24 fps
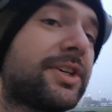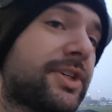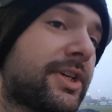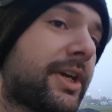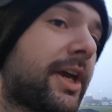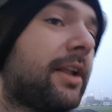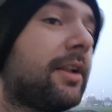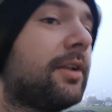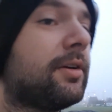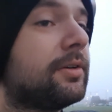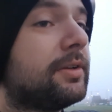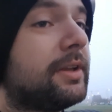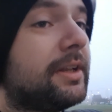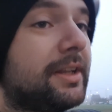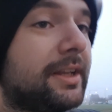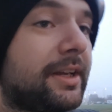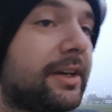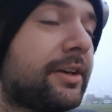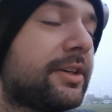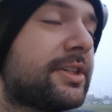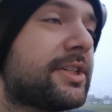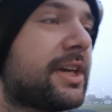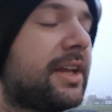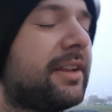shell or the
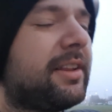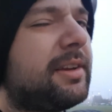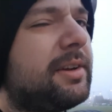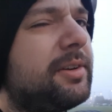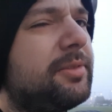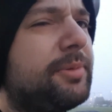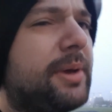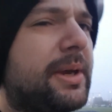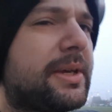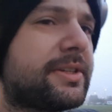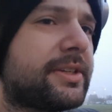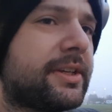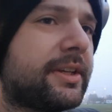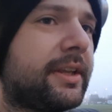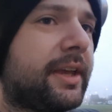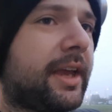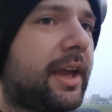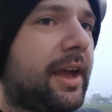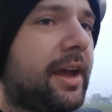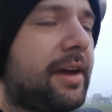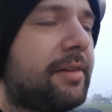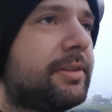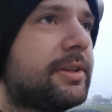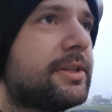Linux shell, they basically
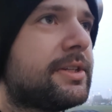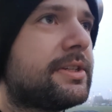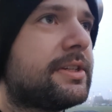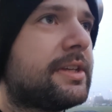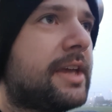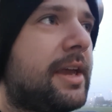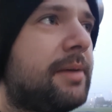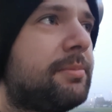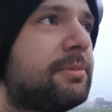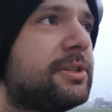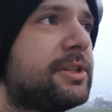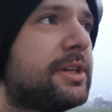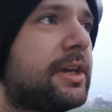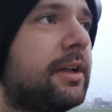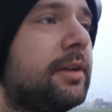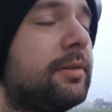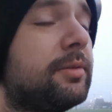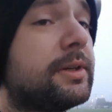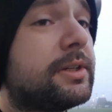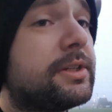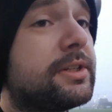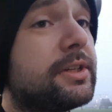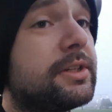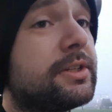have the same shell,
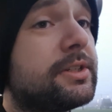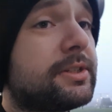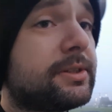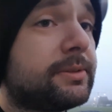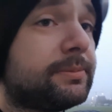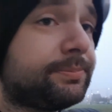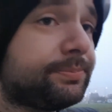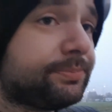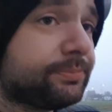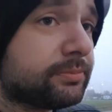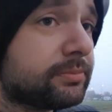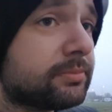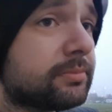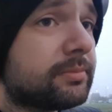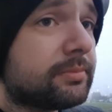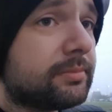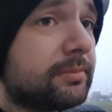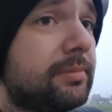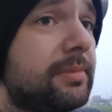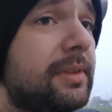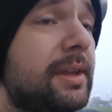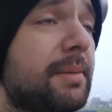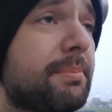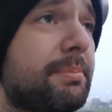which is
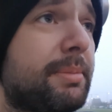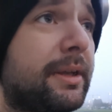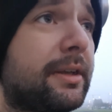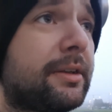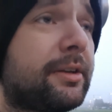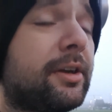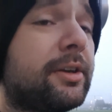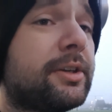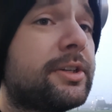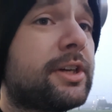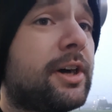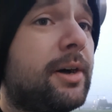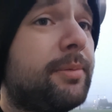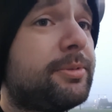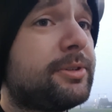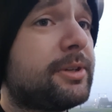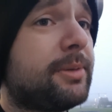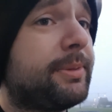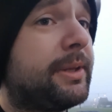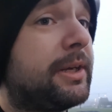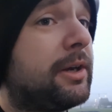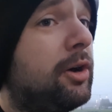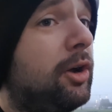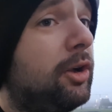built on top
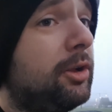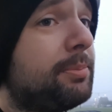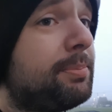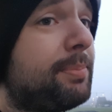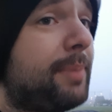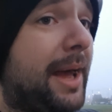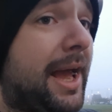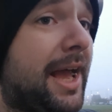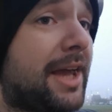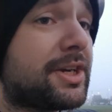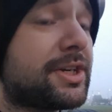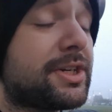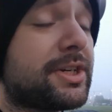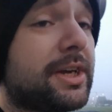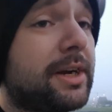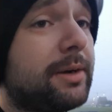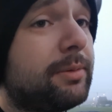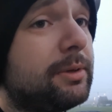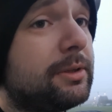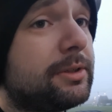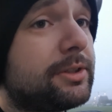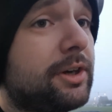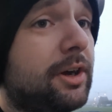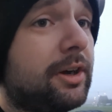something called bash and
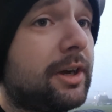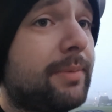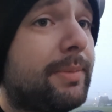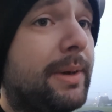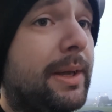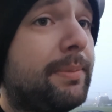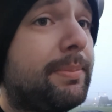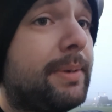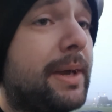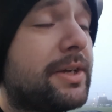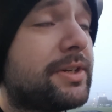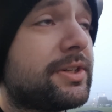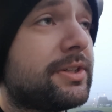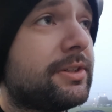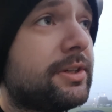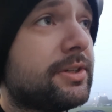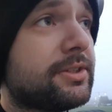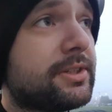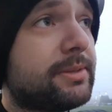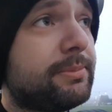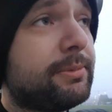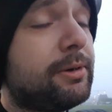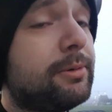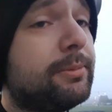we'll talk about bash in
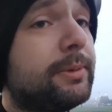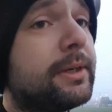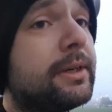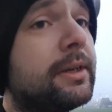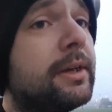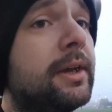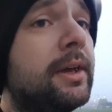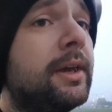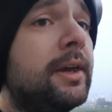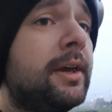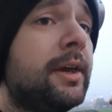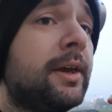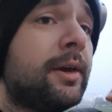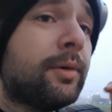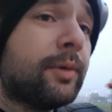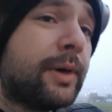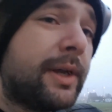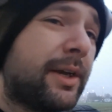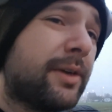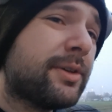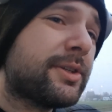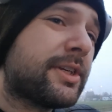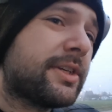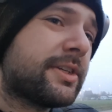just a moment
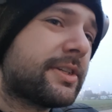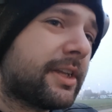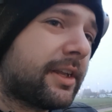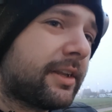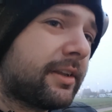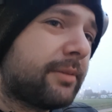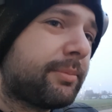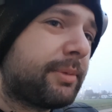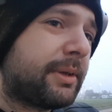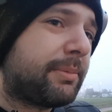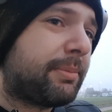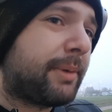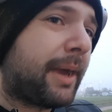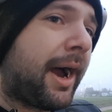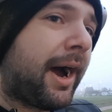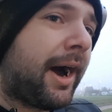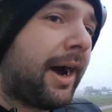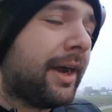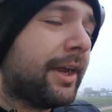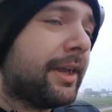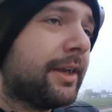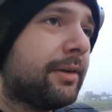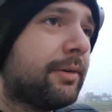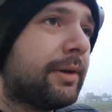windows is a little bit
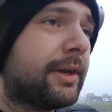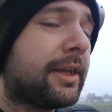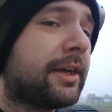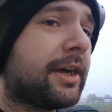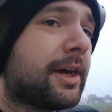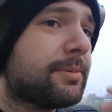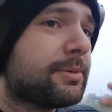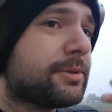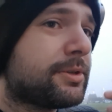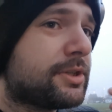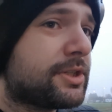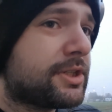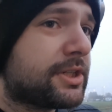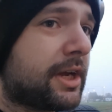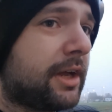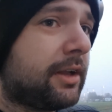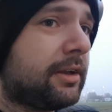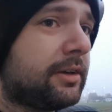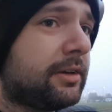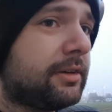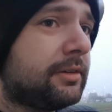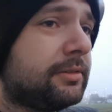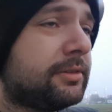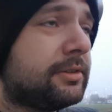behind when it comes to
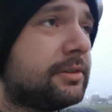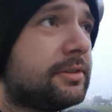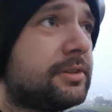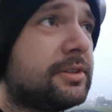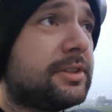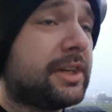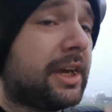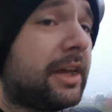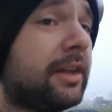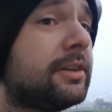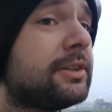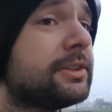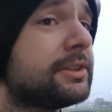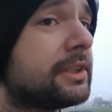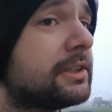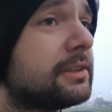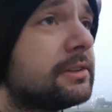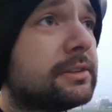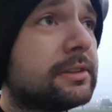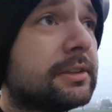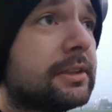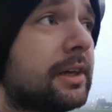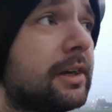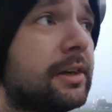shell shells
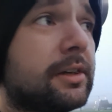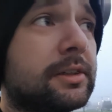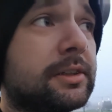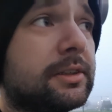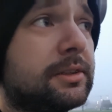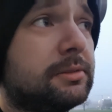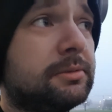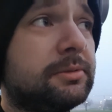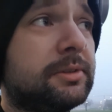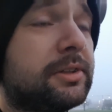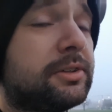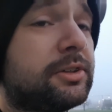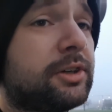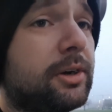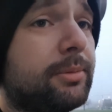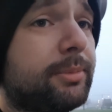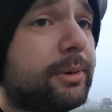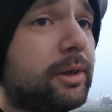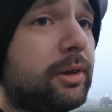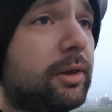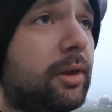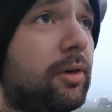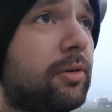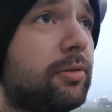and like the
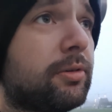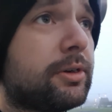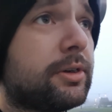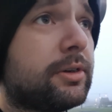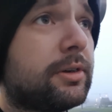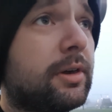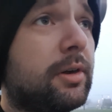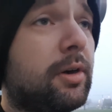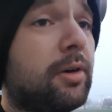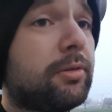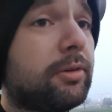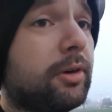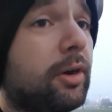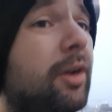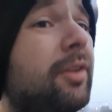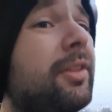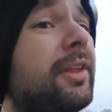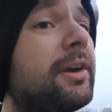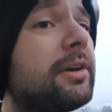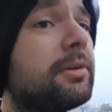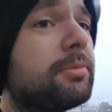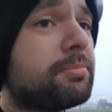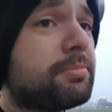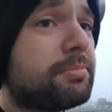terminal over overall
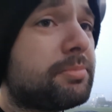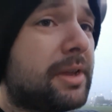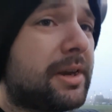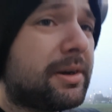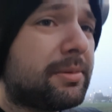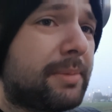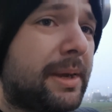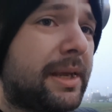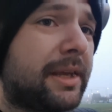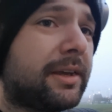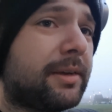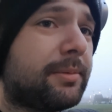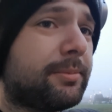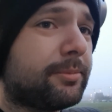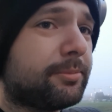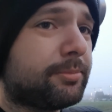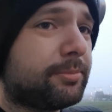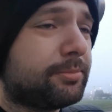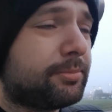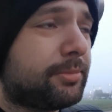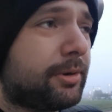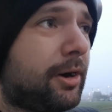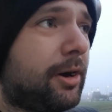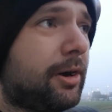they're they're making
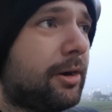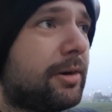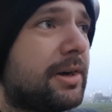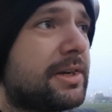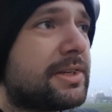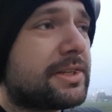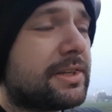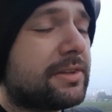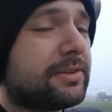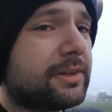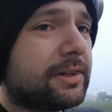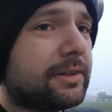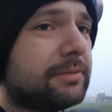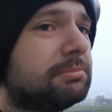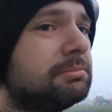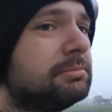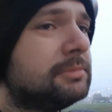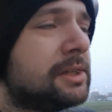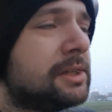progress and they're